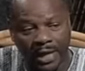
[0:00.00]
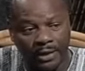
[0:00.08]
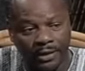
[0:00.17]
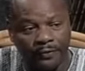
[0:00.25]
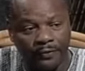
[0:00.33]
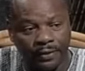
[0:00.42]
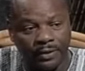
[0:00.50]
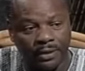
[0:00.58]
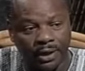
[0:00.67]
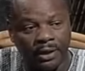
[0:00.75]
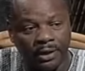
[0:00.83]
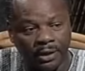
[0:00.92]
of difference.
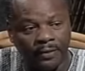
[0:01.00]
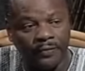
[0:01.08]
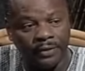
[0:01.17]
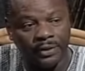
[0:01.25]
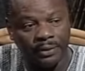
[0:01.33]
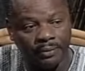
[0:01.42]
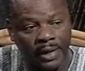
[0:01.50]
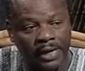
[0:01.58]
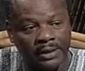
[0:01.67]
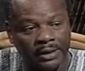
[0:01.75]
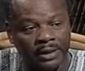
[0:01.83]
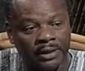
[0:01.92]
And the difference it
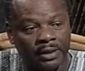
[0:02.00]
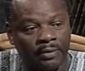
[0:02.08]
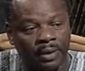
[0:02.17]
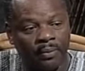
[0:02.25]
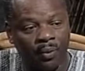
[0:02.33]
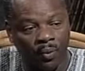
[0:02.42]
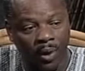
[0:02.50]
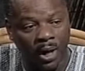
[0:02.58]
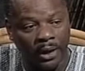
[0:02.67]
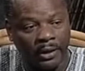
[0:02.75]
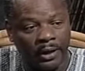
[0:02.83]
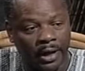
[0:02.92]
makes is that, number
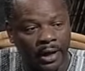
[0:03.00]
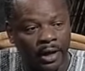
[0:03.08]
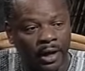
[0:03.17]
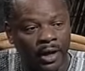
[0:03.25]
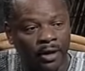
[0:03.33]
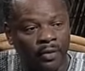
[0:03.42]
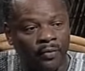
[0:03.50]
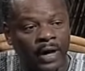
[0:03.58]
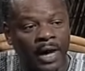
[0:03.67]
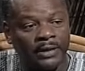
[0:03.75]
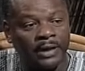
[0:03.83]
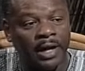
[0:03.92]
one, you've
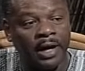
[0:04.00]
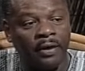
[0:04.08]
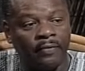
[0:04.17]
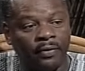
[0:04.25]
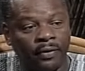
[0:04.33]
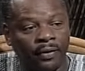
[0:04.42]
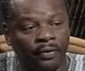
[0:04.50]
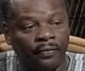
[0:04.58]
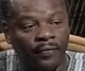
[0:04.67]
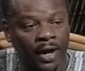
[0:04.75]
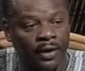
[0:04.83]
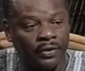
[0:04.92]
got to have your
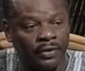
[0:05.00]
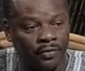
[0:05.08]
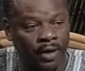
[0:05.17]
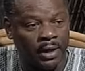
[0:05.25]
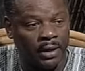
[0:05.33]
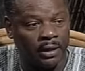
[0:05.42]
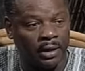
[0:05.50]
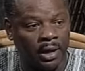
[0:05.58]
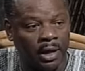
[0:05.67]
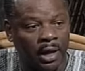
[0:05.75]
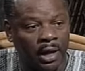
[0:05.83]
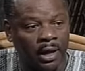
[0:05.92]
facts straight.
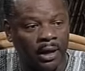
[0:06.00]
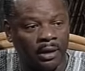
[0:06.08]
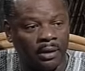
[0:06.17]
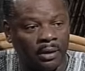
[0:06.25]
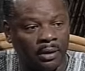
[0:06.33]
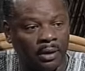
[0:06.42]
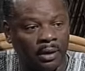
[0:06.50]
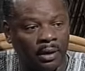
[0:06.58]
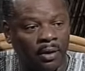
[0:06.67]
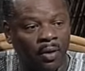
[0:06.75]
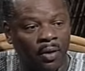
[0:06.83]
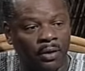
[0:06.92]
And
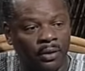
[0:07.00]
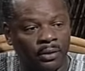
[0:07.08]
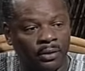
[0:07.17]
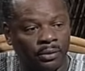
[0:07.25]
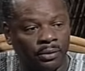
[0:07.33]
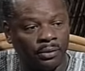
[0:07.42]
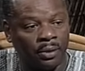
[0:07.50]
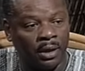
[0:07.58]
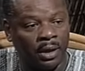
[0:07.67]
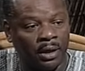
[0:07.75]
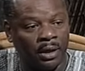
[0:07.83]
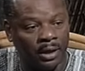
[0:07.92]
in order to
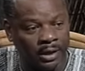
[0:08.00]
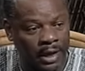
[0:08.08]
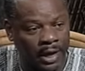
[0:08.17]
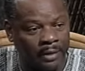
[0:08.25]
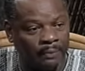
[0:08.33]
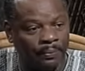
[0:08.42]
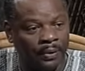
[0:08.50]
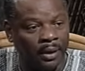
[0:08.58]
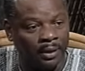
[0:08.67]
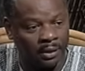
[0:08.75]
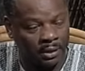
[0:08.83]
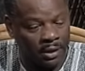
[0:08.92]
look at
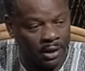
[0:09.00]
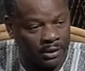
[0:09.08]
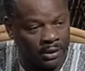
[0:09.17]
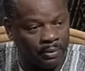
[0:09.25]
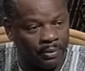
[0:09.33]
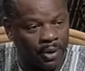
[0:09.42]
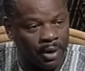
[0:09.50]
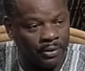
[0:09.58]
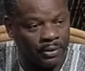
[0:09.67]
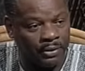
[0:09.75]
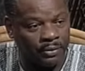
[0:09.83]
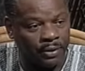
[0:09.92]
the contemporary
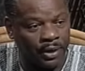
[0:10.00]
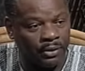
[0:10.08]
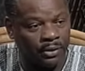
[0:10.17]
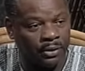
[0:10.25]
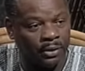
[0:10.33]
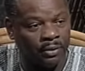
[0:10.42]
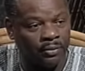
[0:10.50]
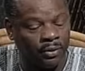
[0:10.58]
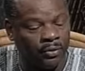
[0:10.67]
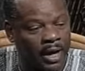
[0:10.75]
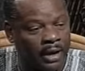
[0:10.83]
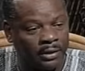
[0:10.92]
situation,
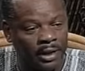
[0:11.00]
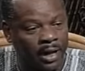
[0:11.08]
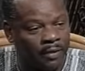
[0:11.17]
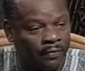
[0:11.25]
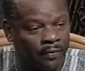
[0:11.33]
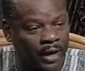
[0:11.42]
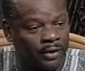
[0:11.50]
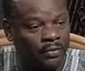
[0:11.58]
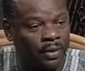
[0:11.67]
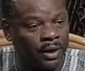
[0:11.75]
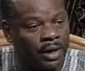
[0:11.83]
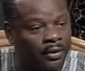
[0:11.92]
you've got to have facts
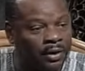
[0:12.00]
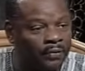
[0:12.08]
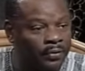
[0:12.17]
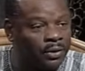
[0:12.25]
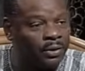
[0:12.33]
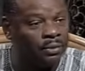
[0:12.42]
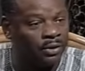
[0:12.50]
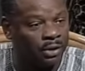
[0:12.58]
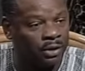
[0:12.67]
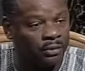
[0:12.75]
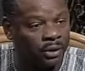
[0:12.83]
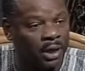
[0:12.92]
straight. And I think for school
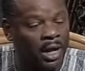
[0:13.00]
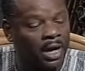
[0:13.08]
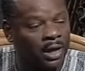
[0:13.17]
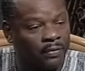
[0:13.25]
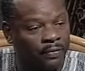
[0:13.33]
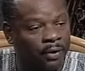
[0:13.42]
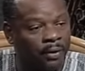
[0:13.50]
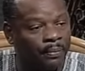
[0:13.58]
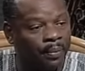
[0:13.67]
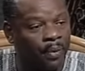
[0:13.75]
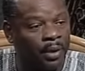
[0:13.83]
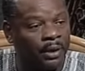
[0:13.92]
children, it's very
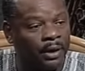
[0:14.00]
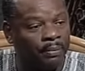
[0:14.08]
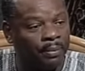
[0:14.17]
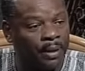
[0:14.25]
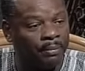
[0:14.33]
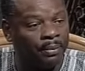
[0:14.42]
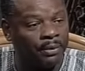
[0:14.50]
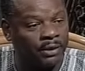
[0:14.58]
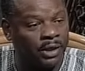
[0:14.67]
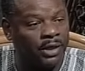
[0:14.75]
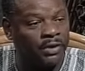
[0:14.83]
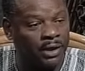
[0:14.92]
important that people
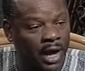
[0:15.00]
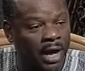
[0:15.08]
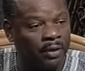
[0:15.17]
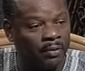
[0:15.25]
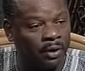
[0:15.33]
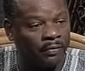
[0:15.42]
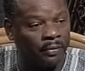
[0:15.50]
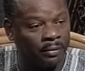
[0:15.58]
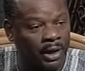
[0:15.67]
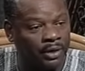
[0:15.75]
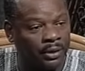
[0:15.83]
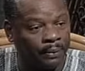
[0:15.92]
teach accurate
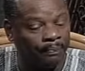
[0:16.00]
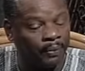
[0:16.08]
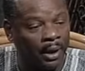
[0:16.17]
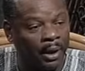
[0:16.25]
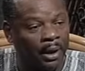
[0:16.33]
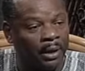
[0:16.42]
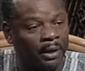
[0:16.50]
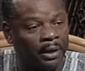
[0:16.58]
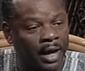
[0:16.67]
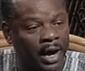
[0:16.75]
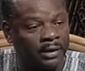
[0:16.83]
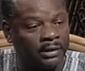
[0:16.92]
information,
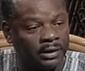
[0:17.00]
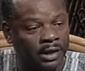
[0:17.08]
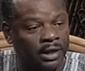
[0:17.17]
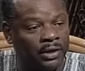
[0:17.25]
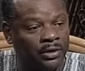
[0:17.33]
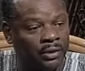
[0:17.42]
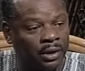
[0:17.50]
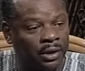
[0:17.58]
not teach